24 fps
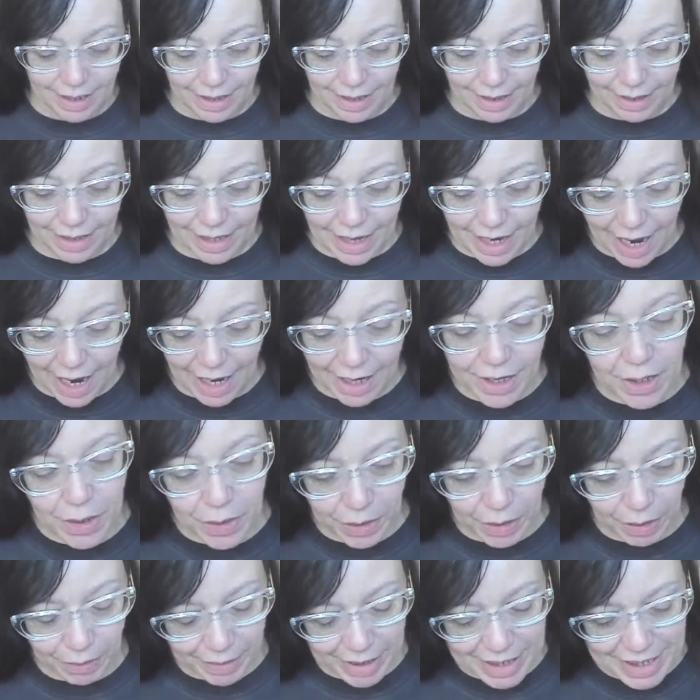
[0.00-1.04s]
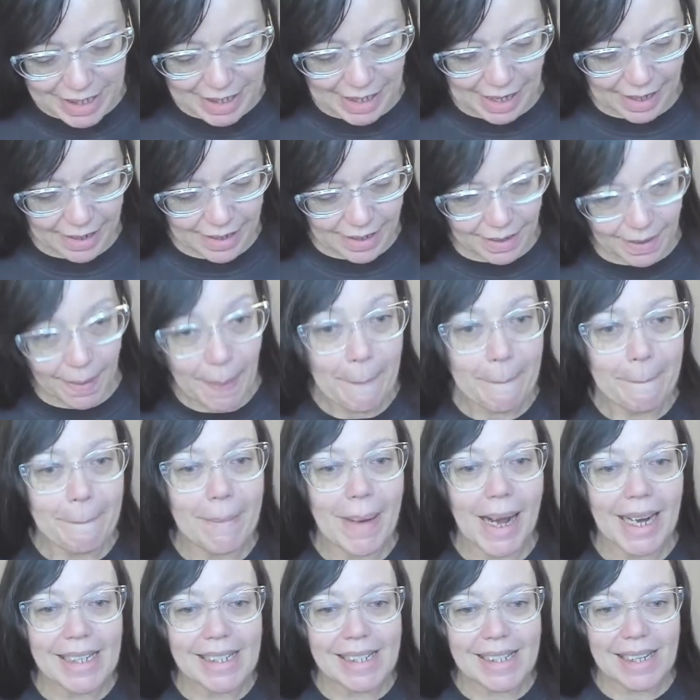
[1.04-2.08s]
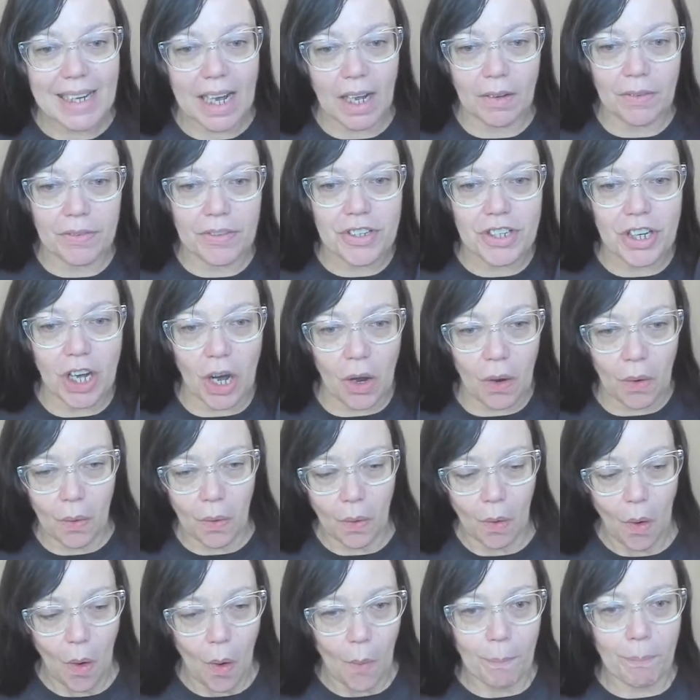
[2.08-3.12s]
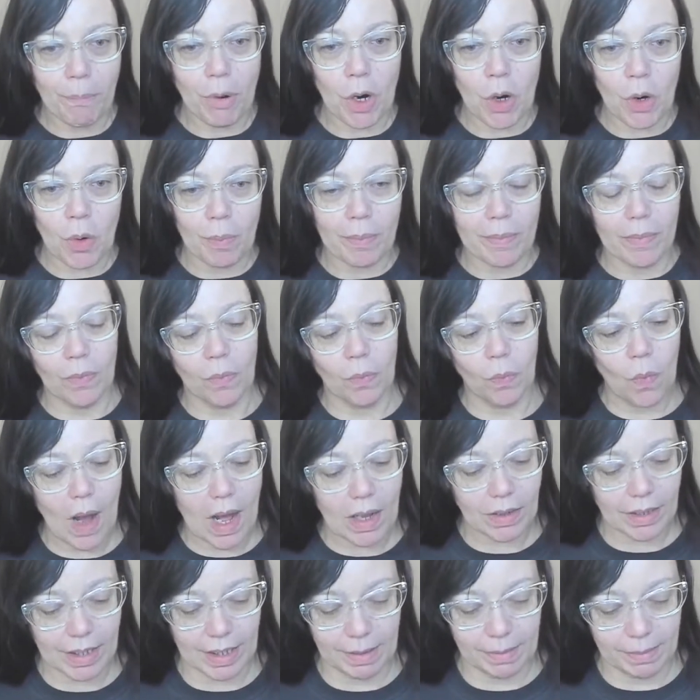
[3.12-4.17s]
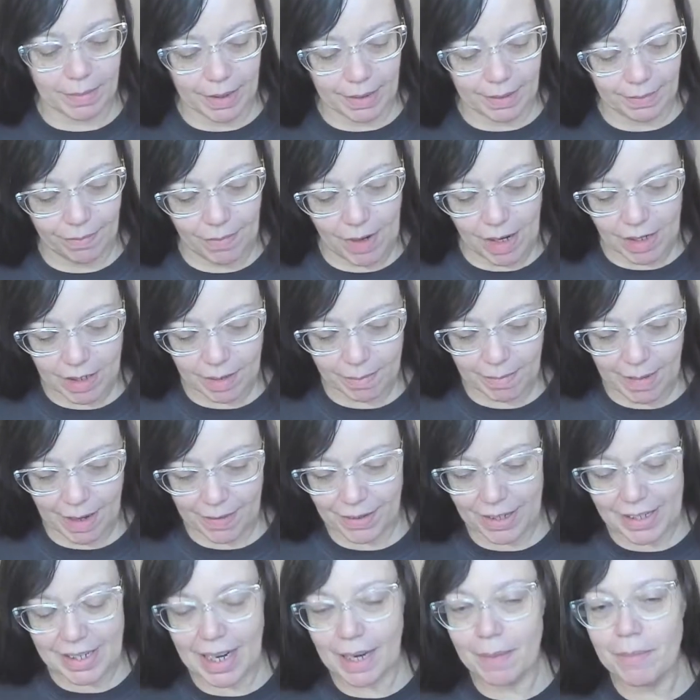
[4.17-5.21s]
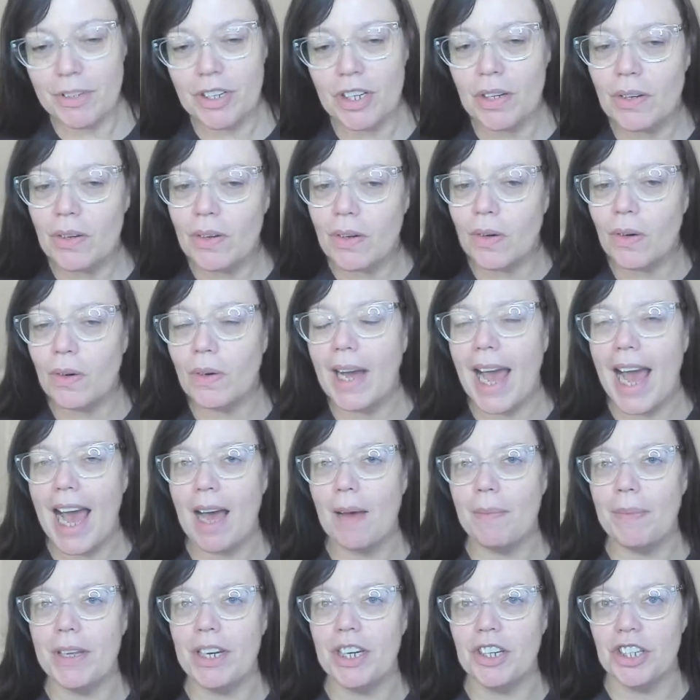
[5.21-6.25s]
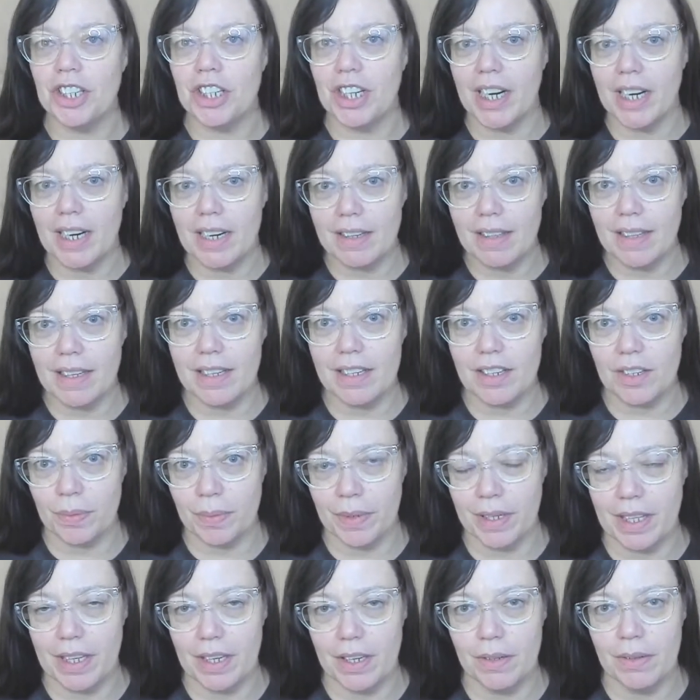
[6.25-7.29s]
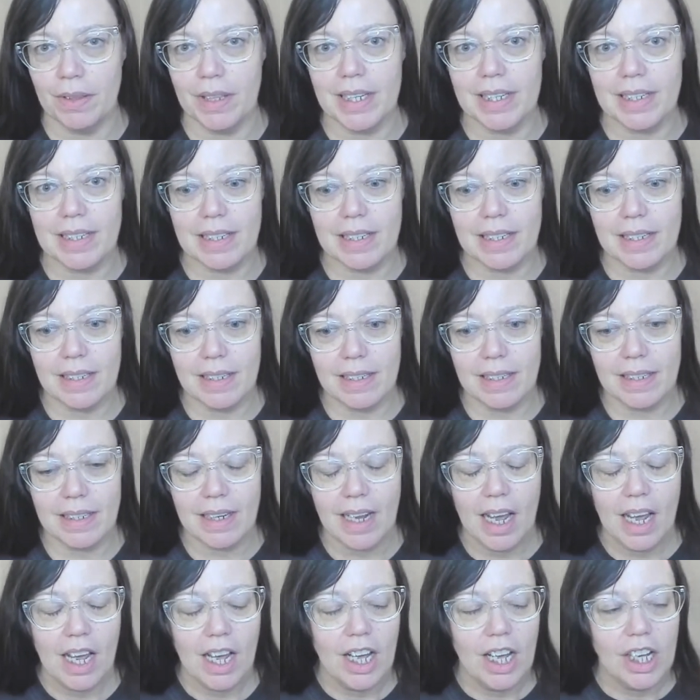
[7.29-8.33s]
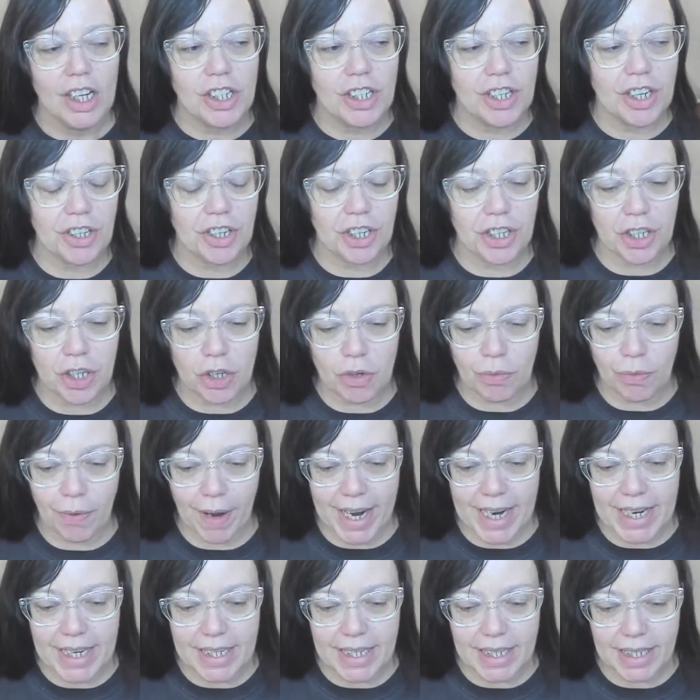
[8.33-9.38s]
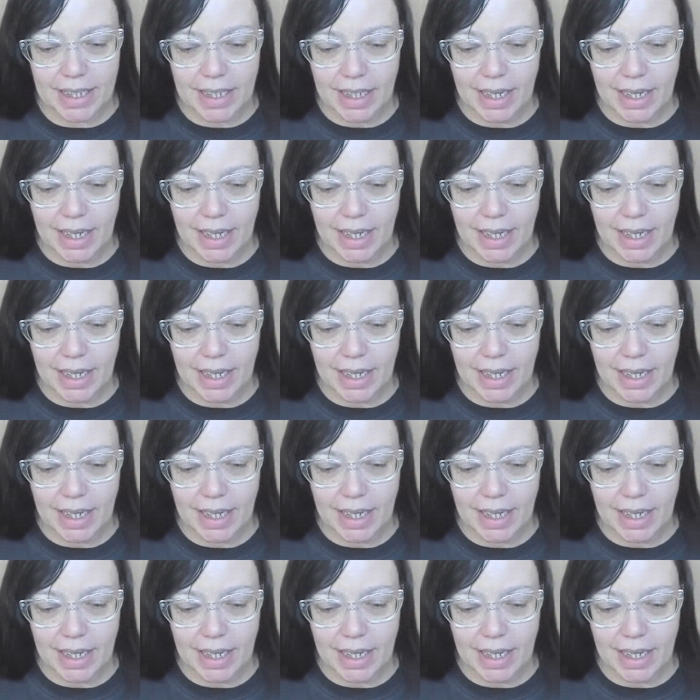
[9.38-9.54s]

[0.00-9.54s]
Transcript: the I Yoga Reset myself. So, boom, welcome, my friends. I'm so happy to share this with you. This is such a great,